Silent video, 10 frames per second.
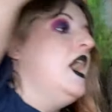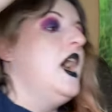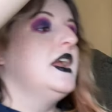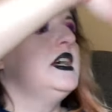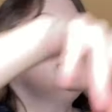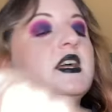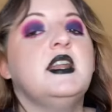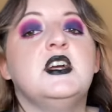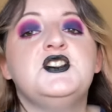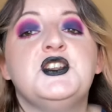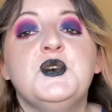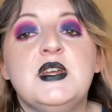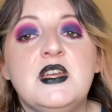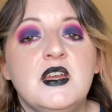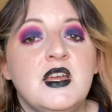I got that on
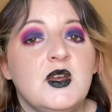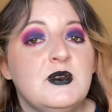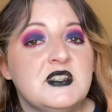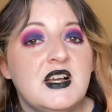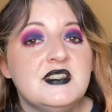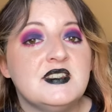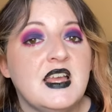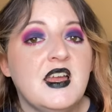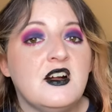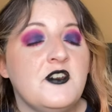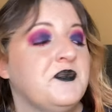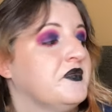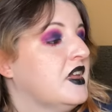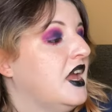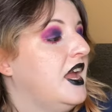Chewy. It was on sale,
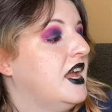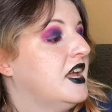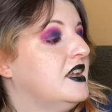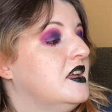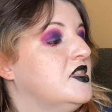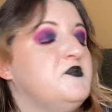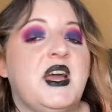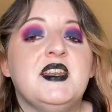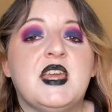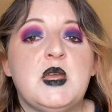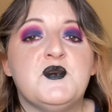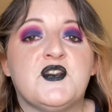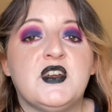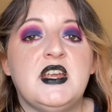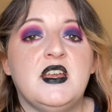and the bed came
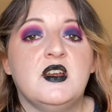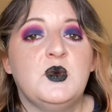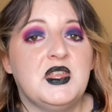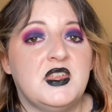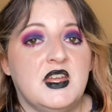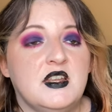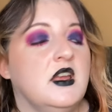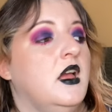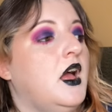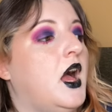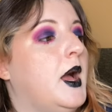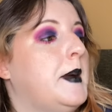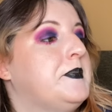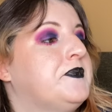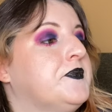free with it.
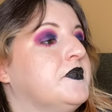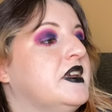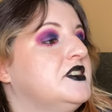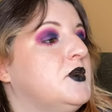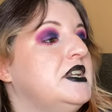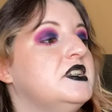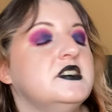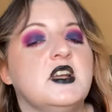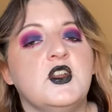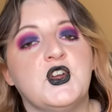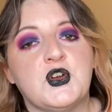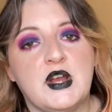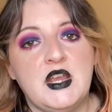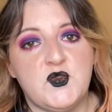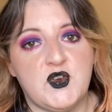So I just got a
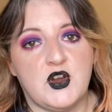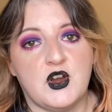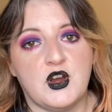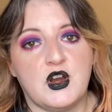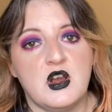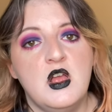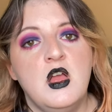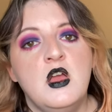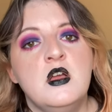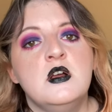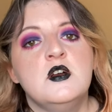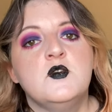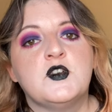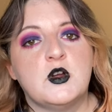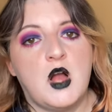crate for her
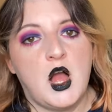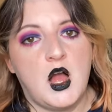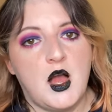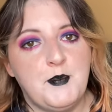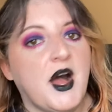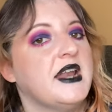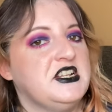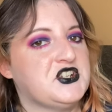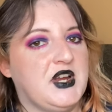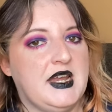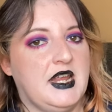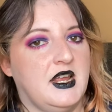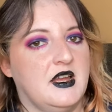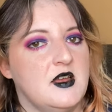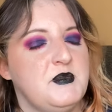potty
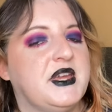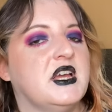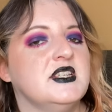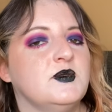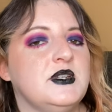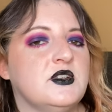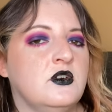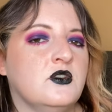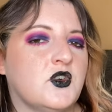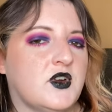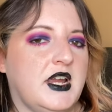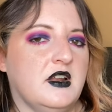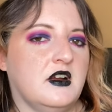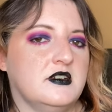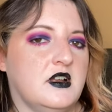training, because we don't crate
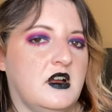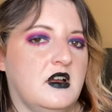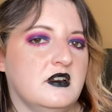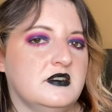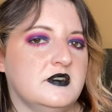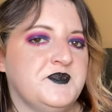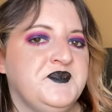our dogs